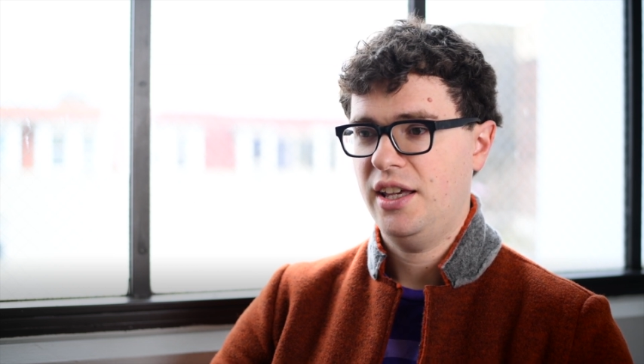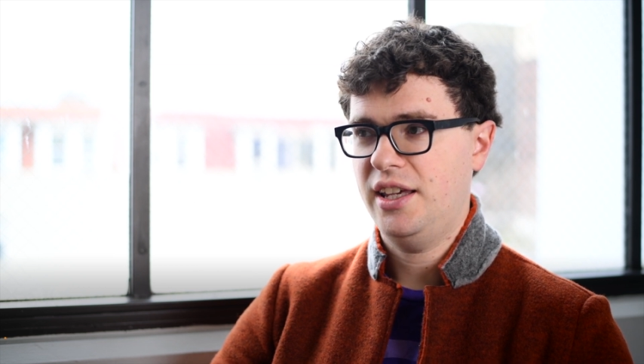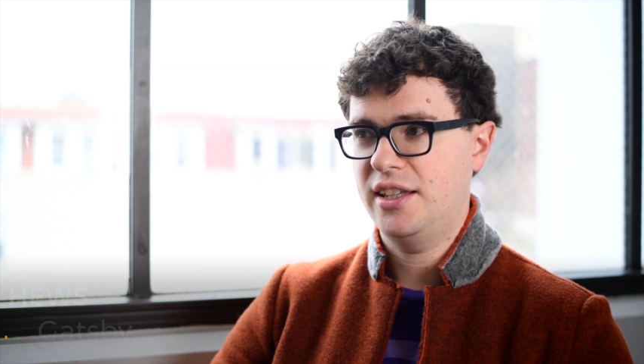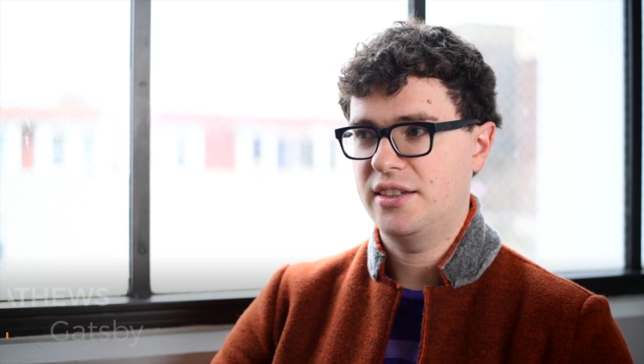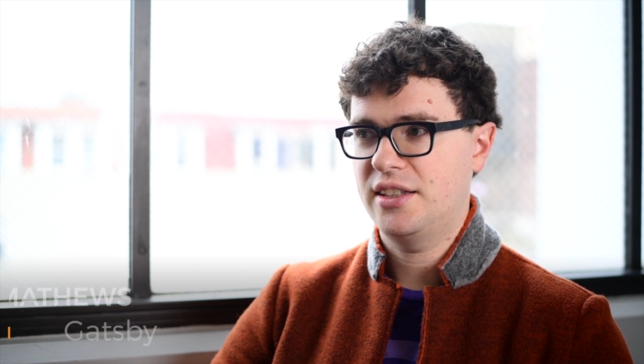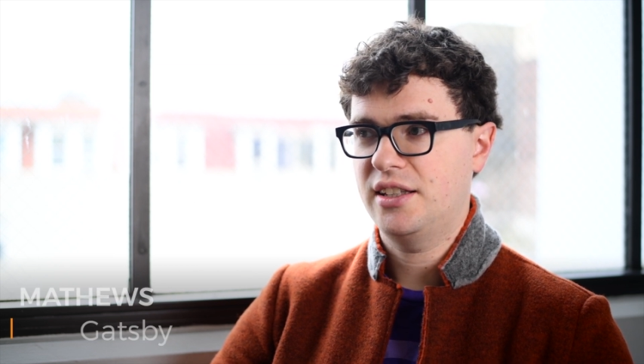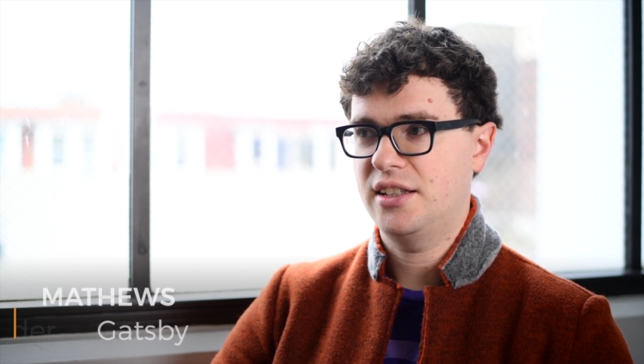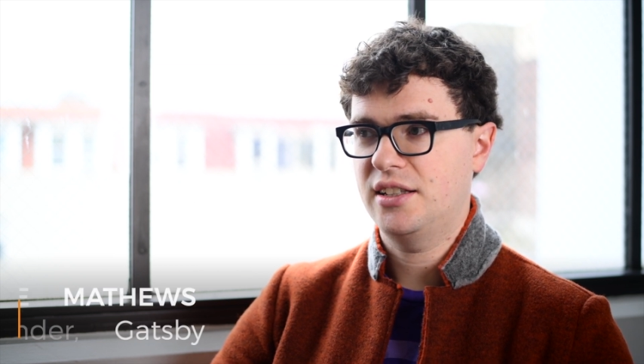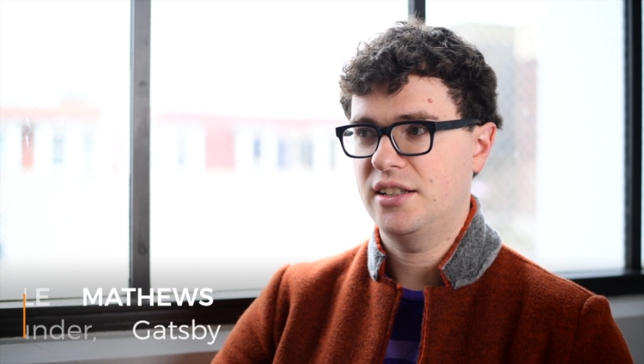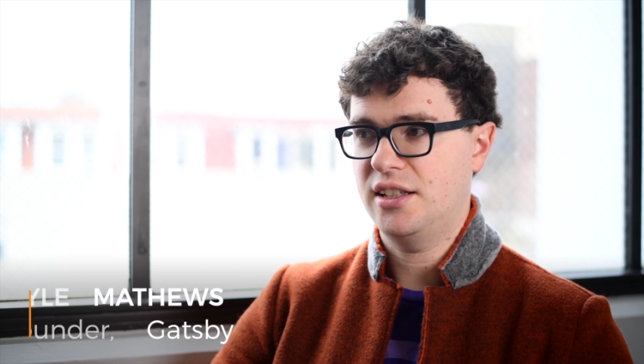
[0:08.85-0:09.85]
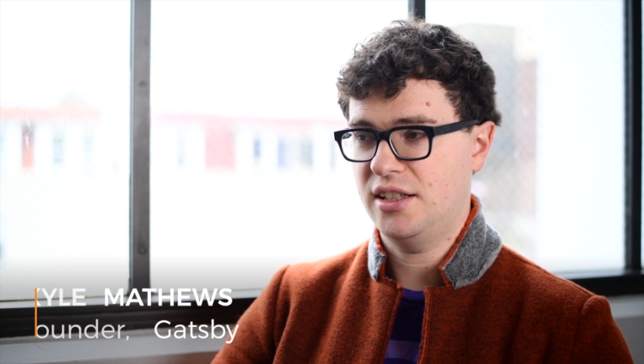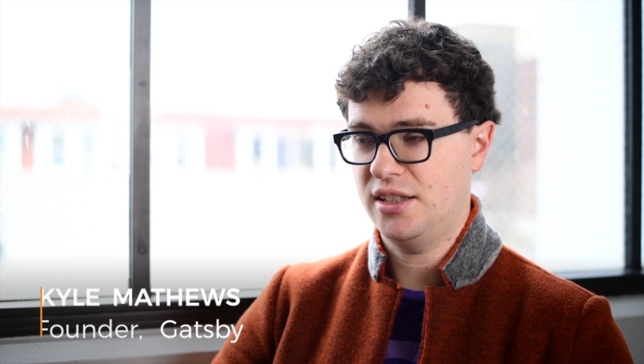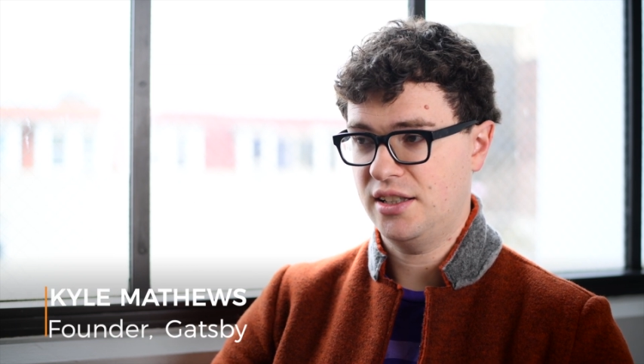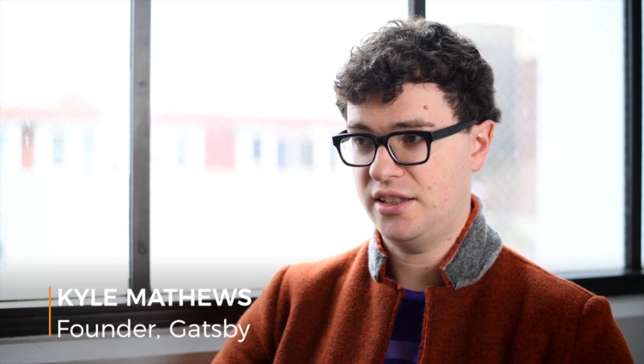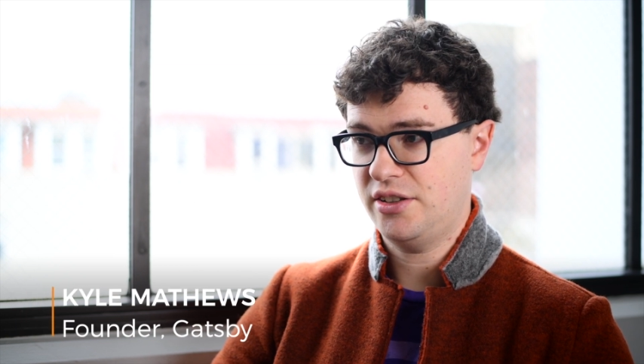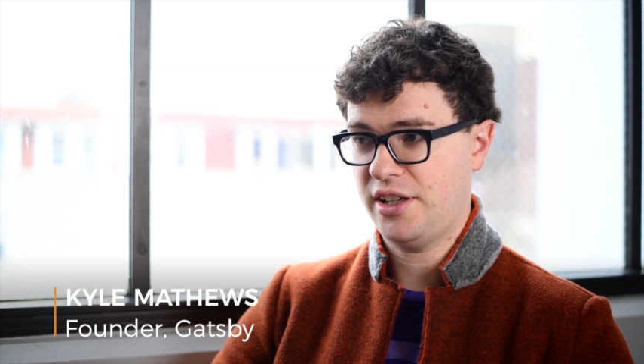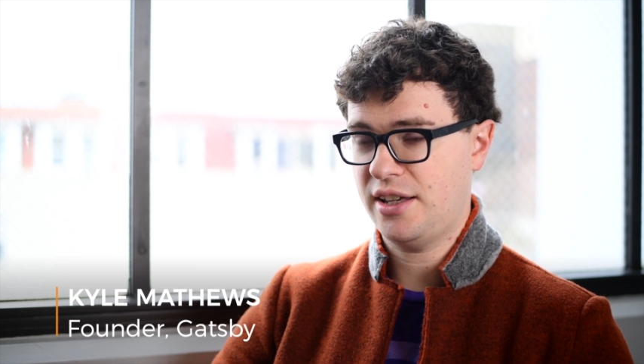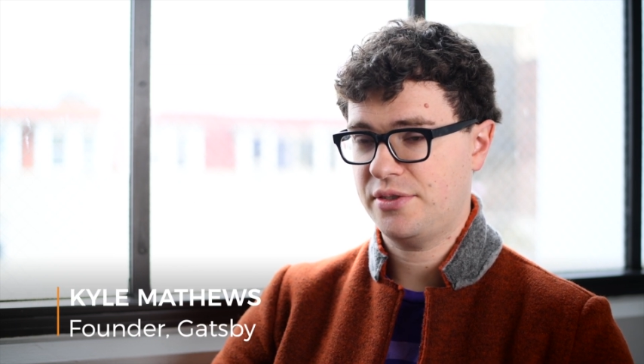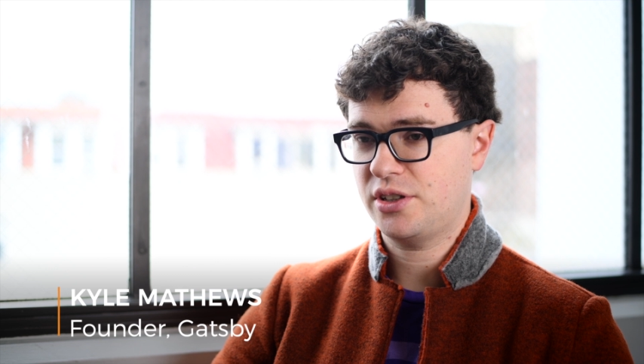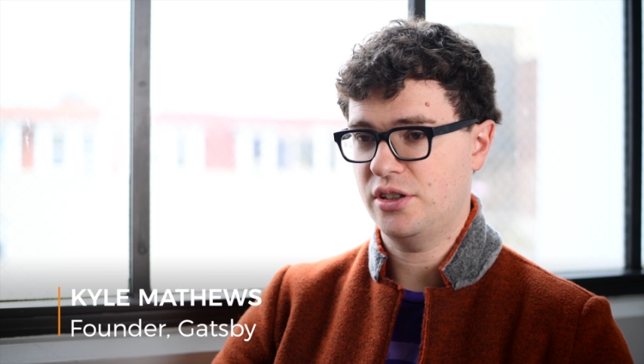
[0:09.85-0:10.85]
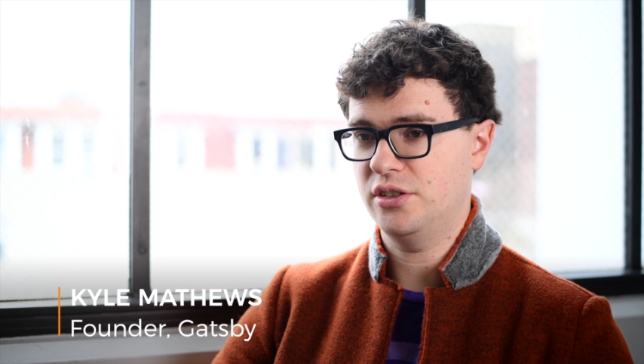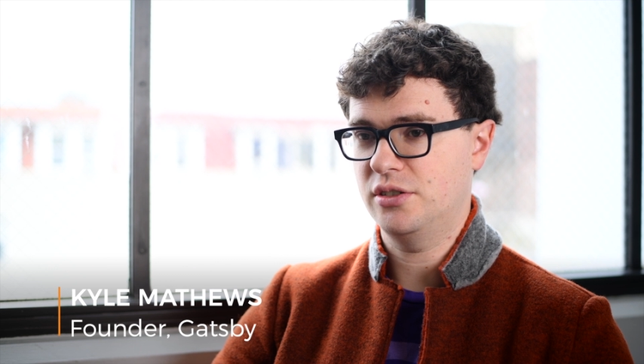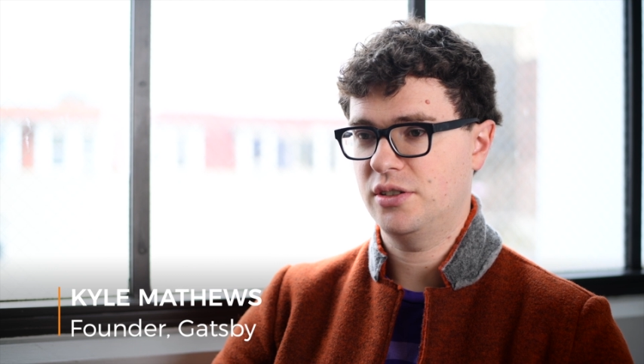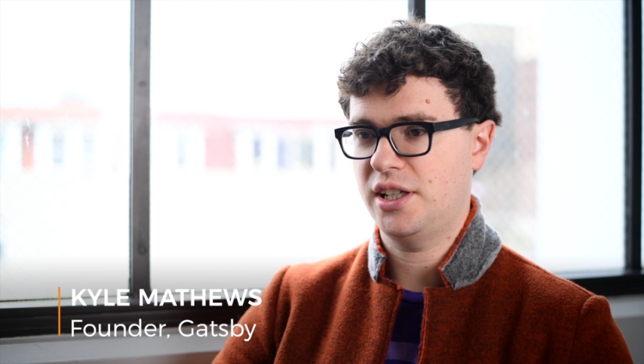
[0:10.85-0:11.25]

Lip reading: And then a year and a half ago,